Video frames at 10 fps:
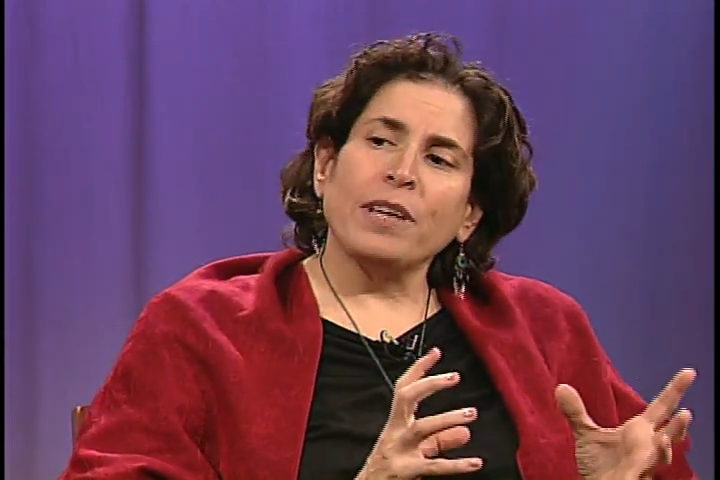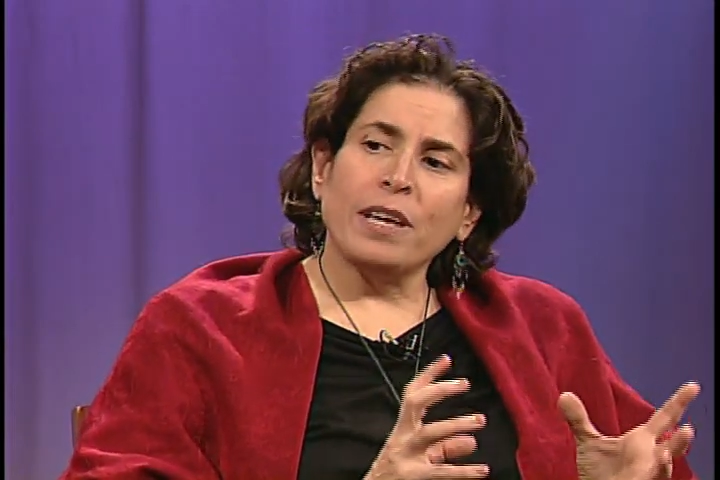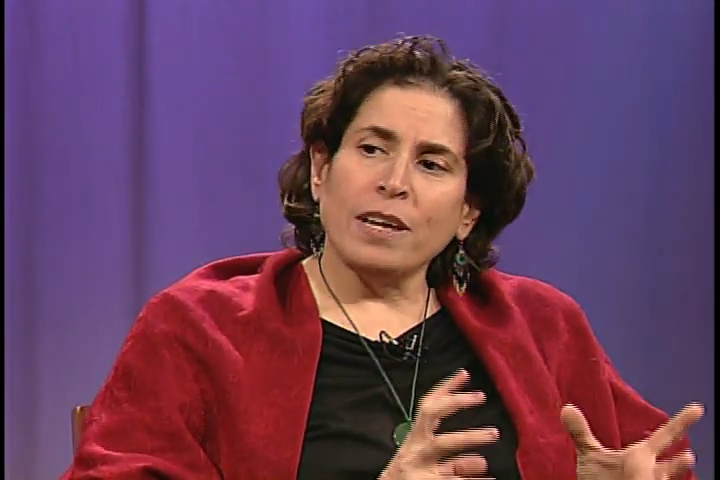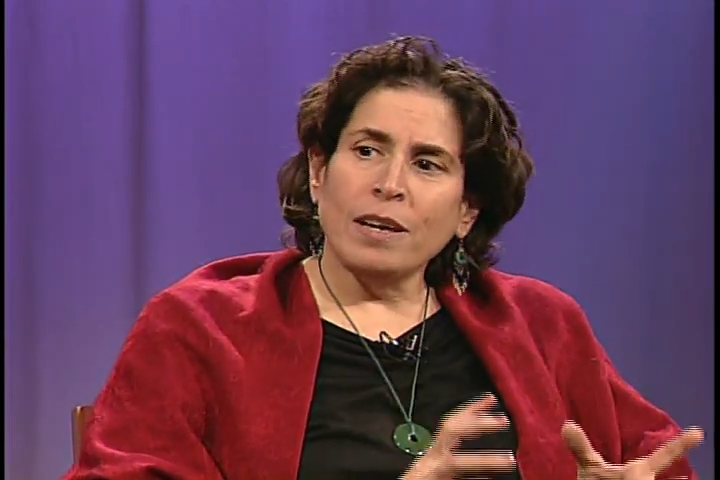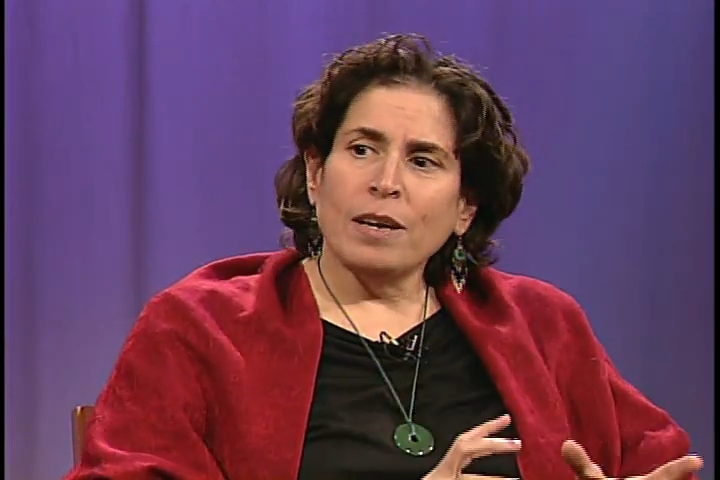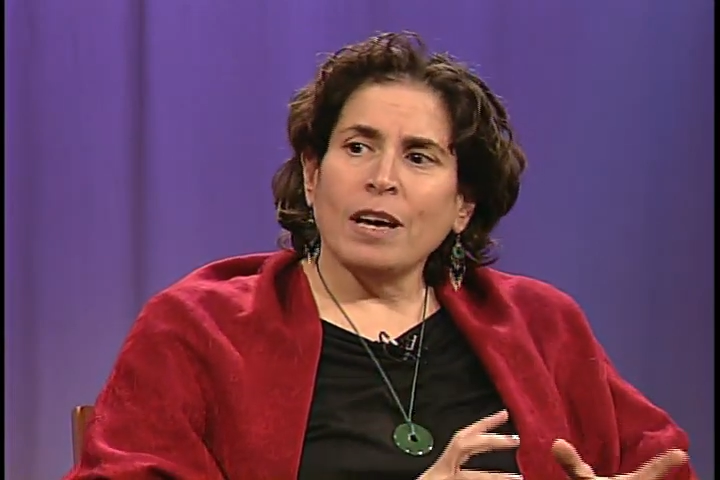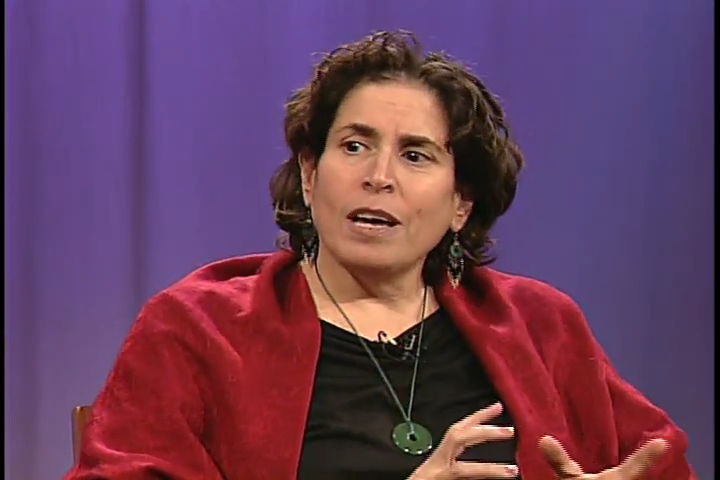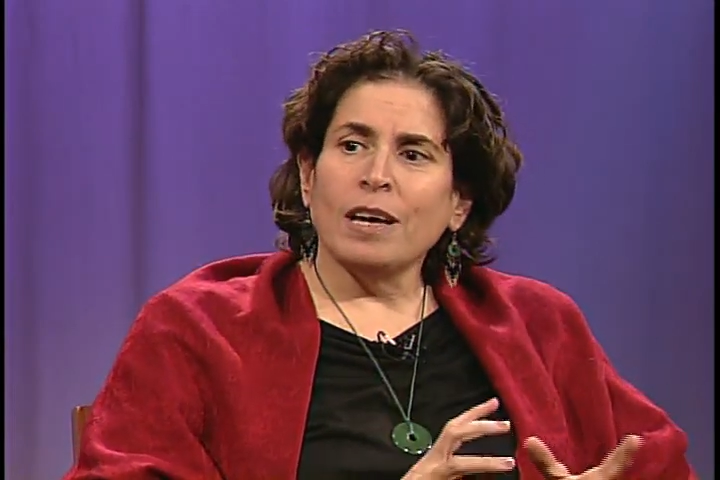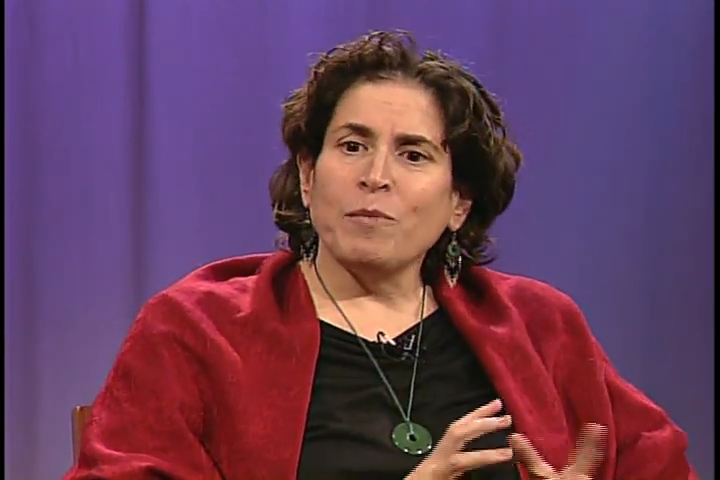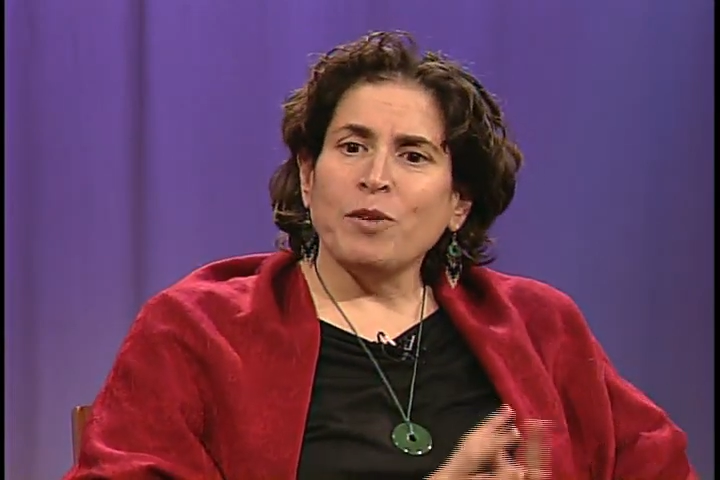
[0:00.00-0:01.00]
the
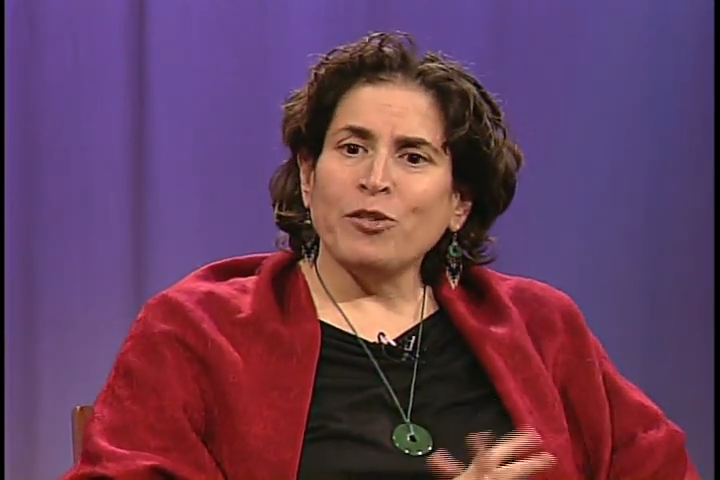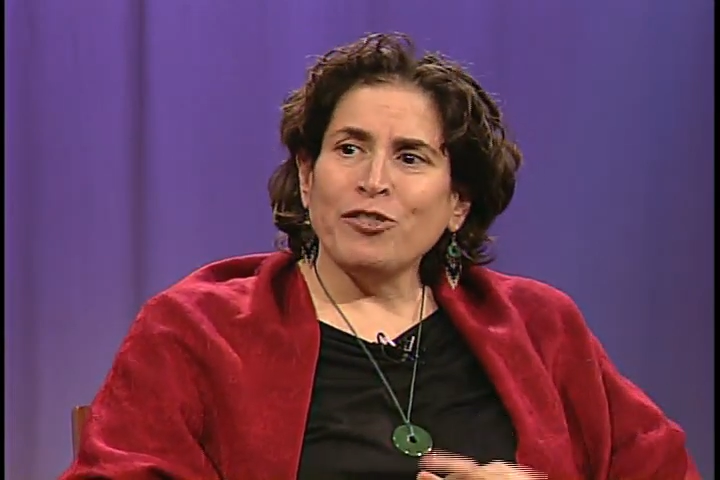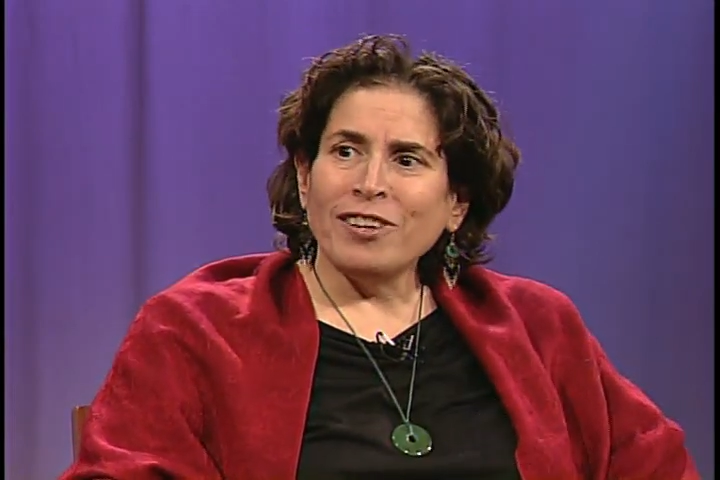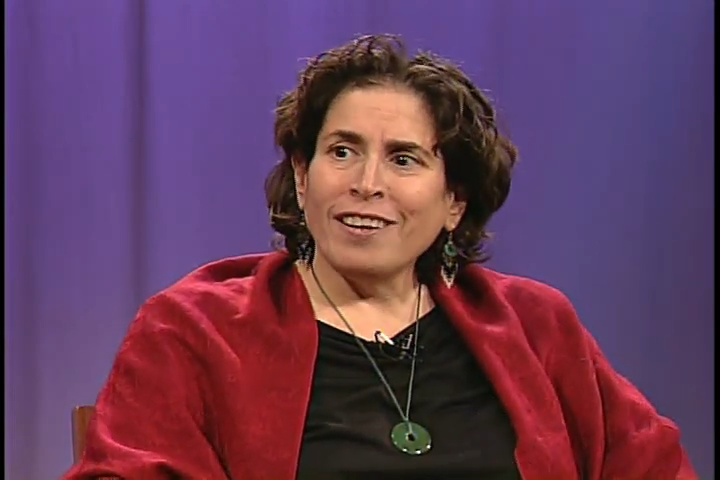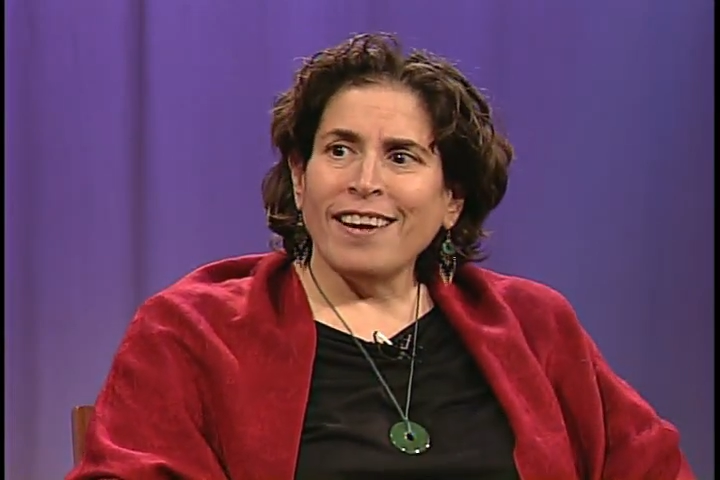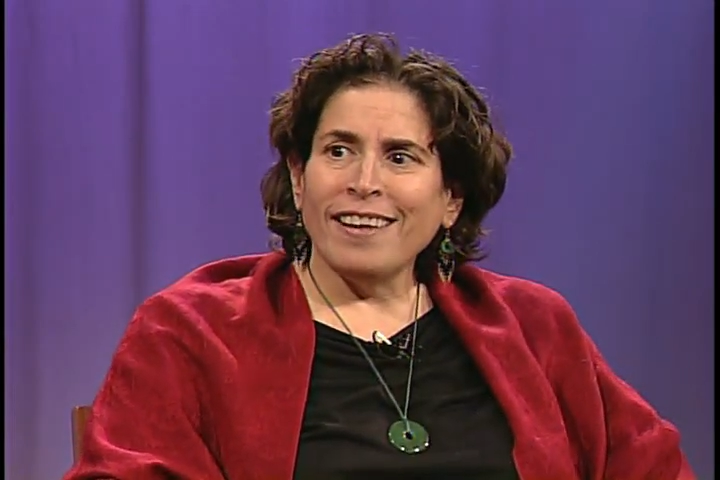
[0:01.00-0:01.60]
music,